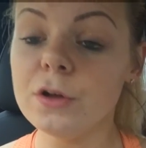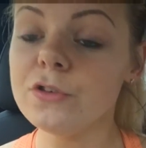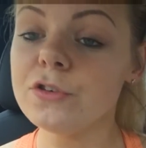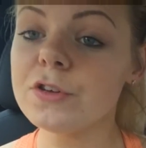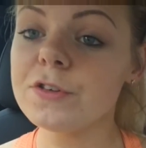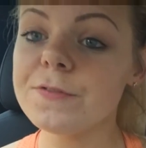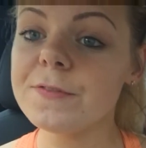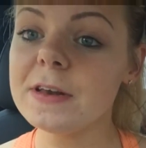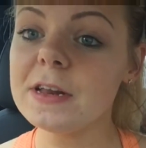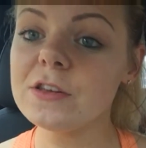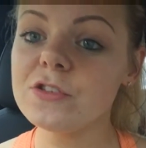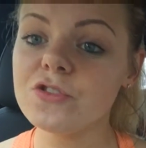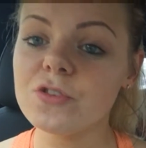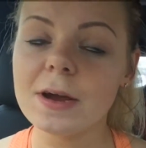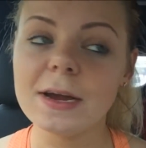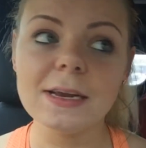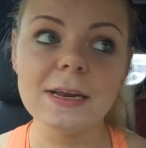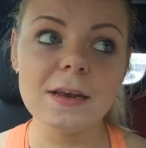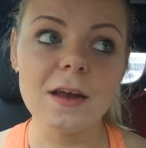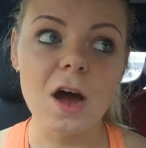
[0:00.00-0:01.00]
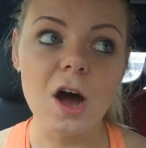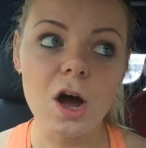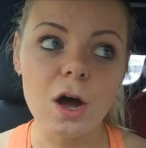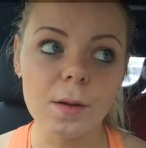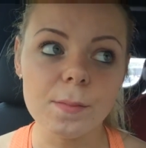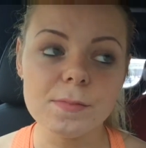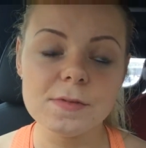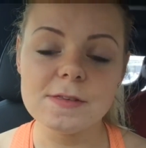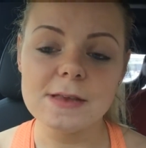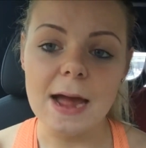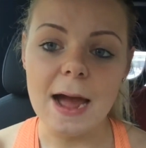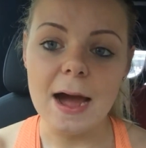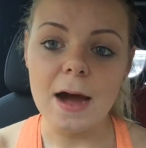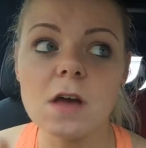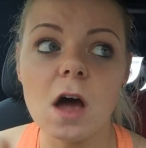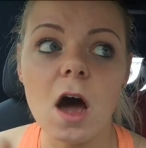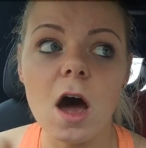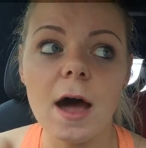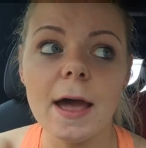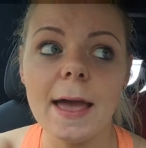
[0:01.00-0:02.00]
Just finished training arms now.
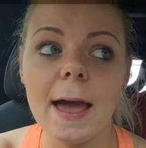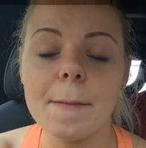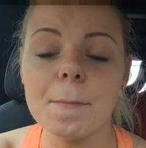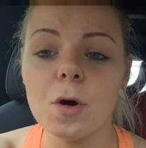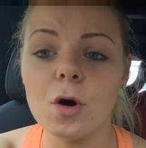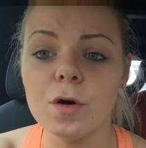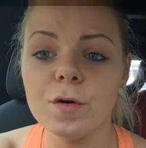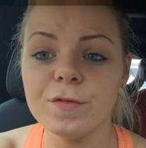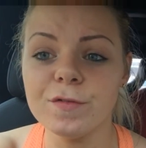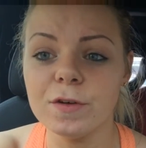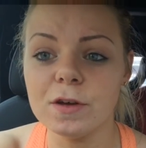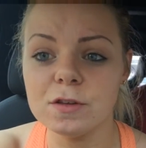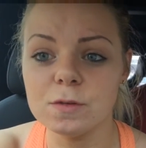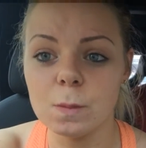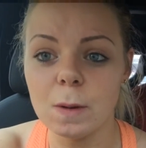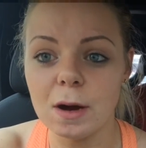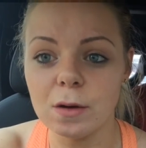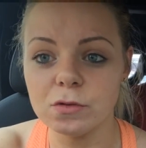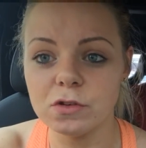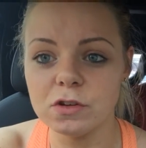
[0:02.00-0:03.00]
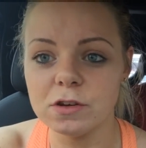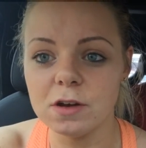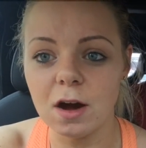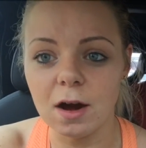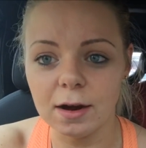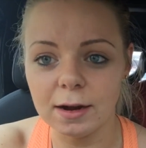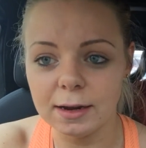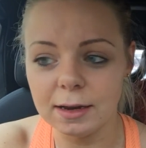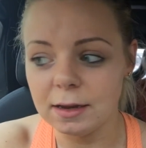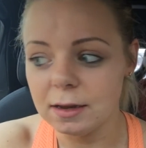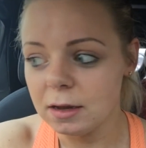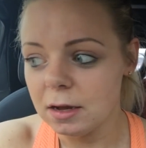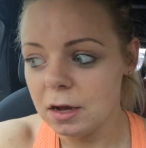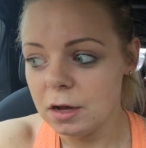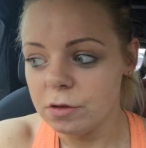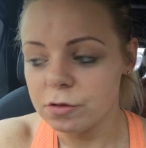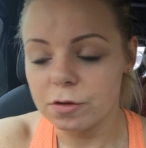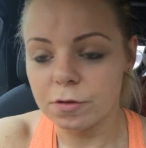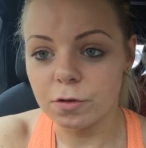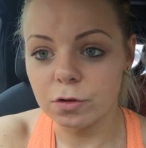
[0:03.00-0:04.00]
I am off as well tonight,
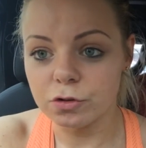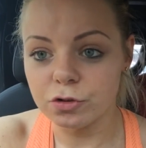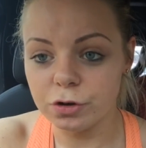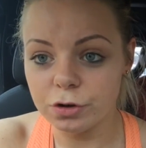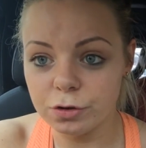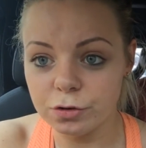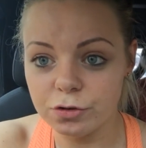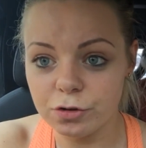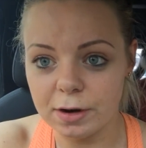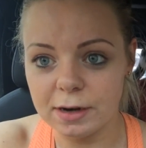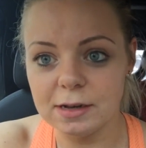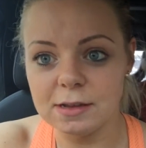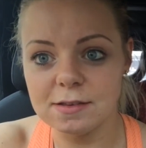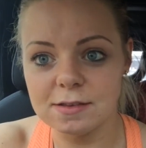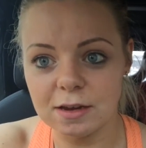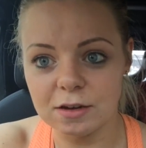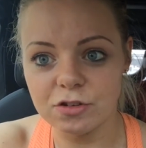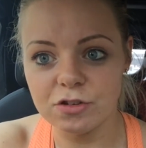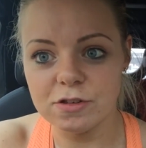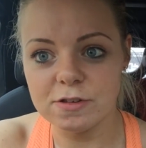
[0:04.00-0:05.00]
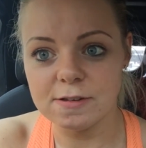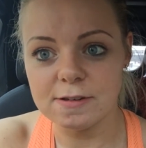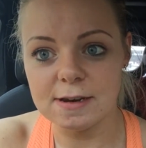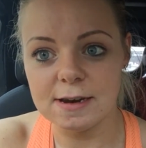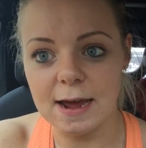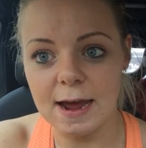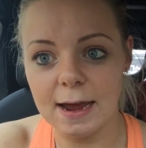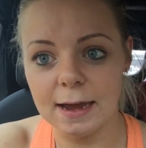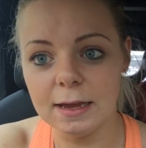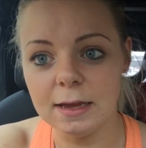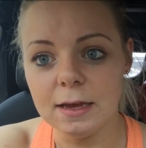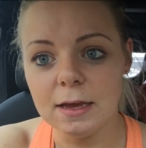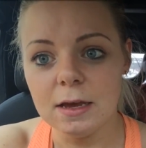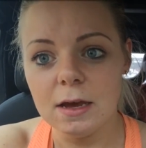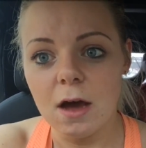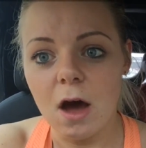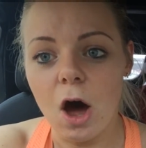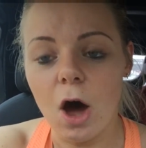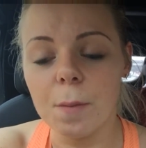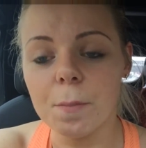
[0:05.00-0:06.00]
so I've got 2 training sessions today.
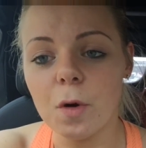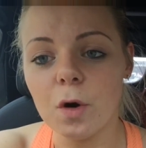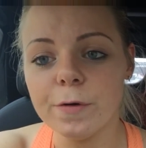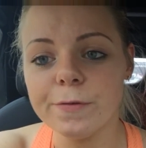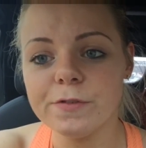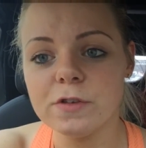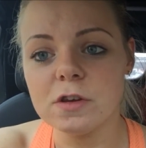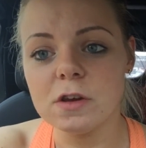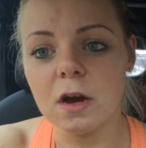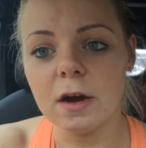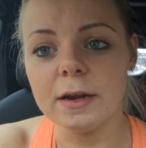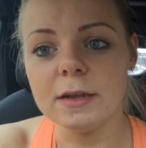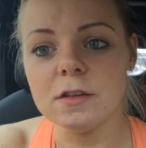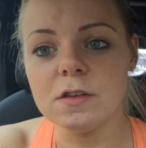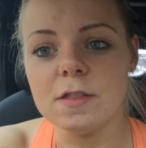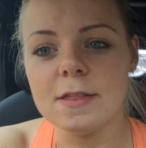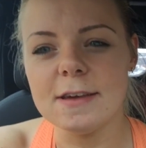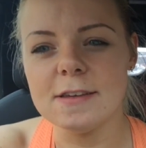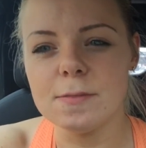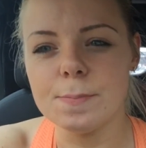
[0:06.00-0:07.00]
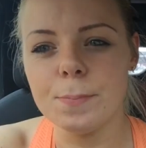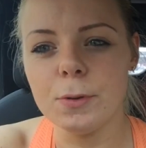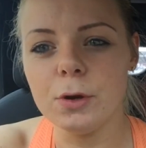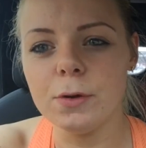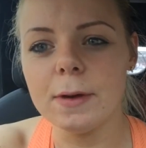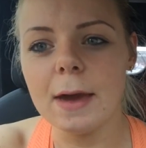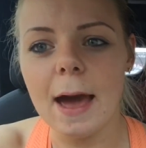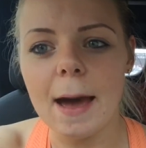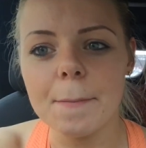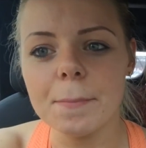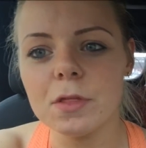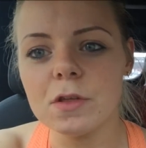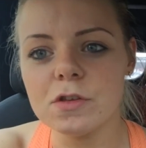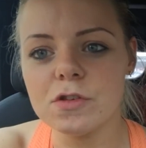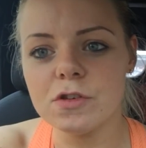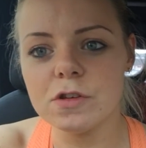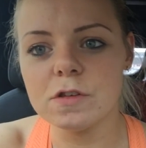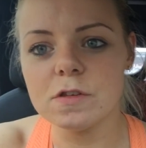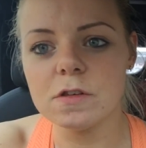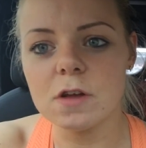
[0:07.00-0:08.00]
I'm off tonight to this boot camp that's
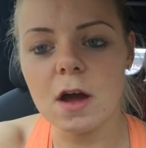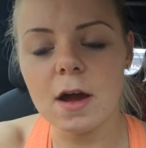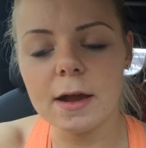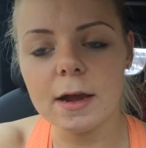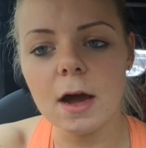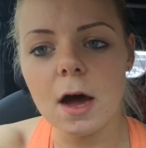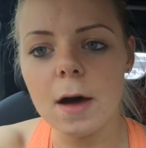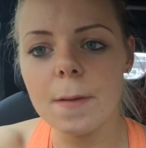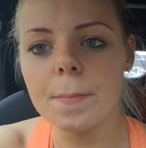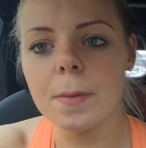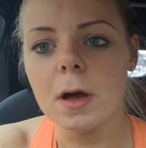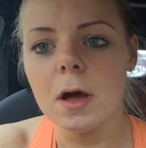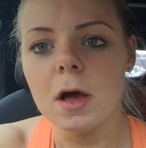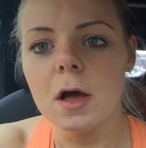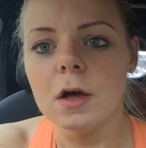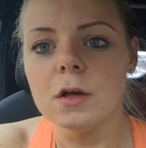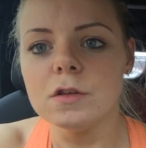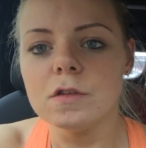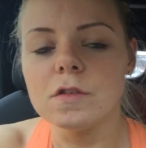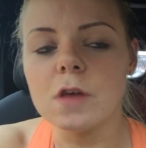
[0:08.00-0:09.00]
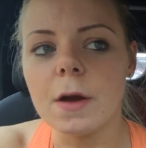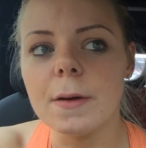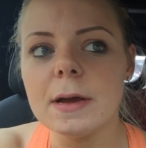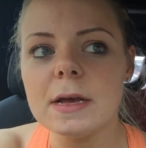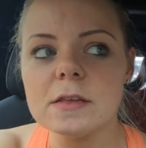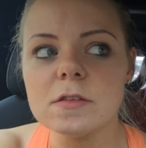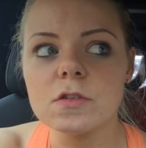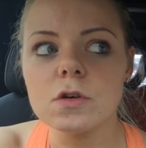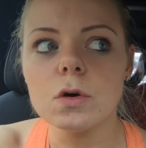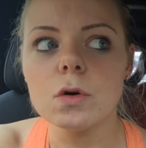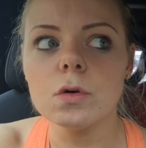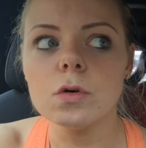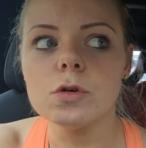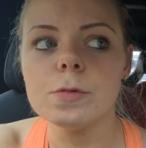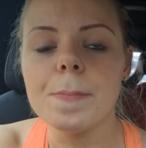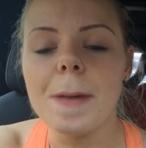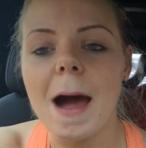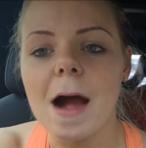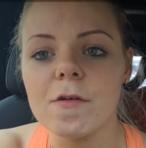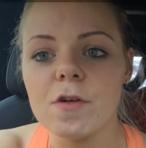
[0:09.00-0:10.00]
just starting up. So it's called
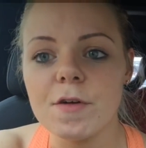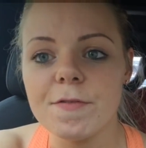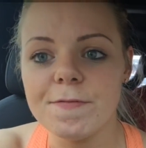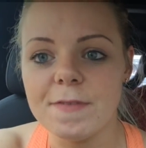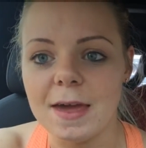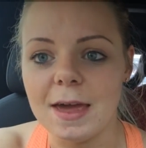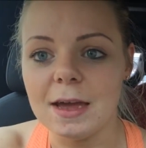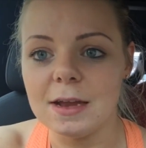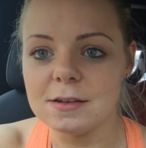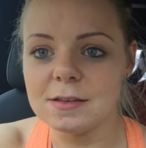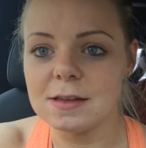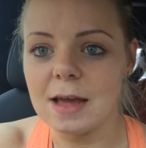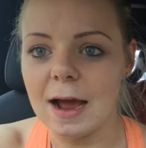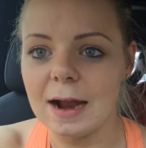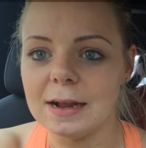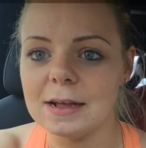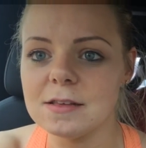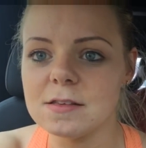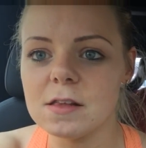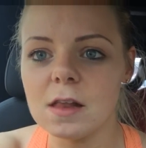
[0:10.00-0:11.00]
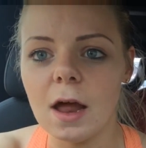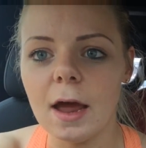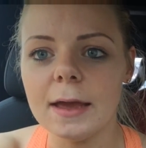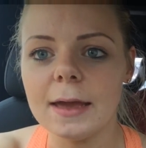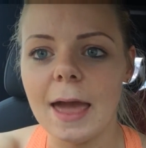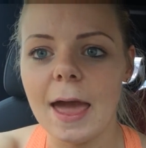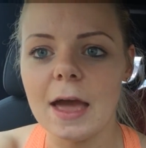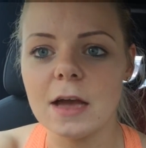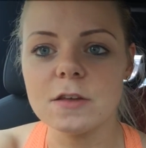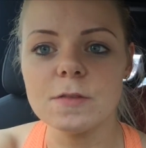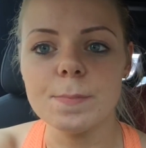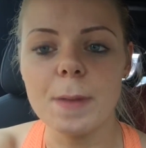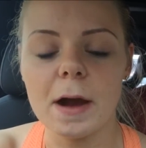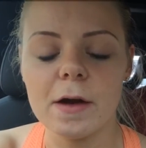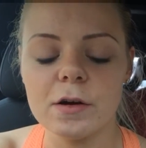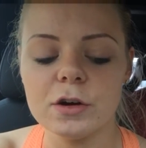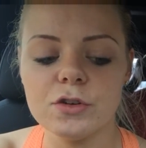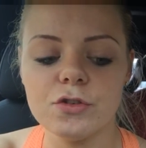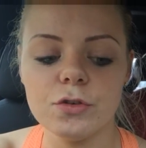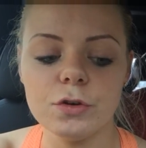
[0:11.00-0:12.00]
Parafit, and it's like
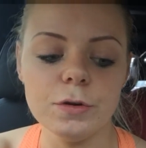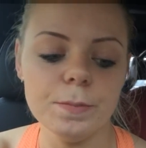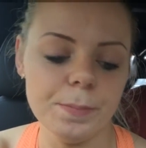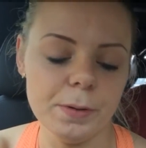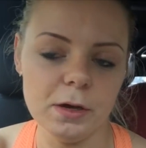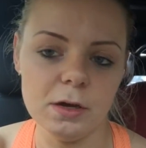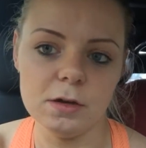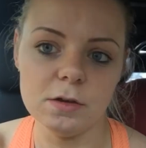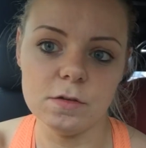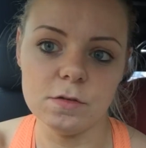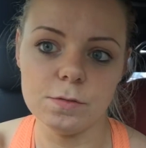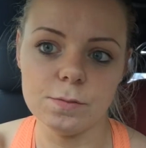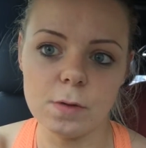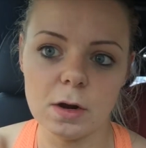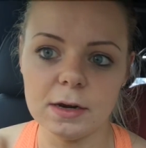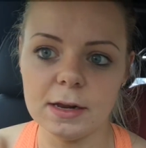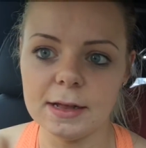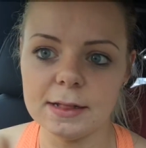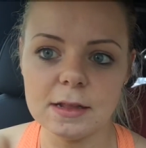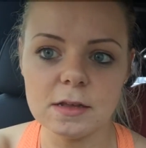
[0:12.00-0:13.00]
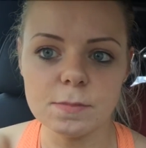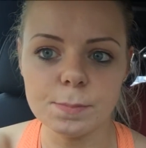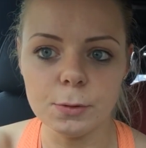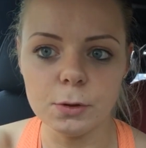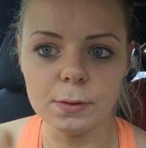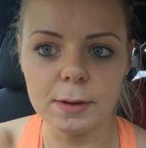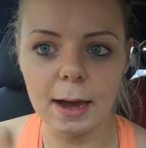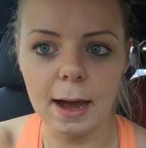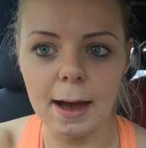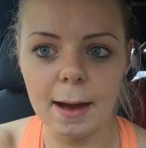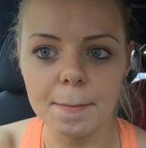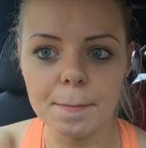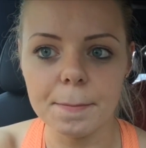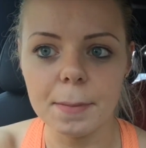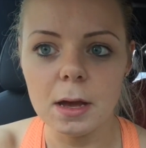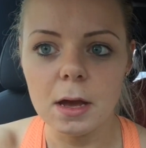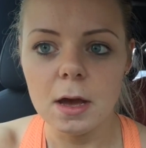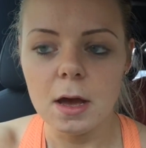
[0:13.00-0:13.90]
ex-paratroopers running this boot camp.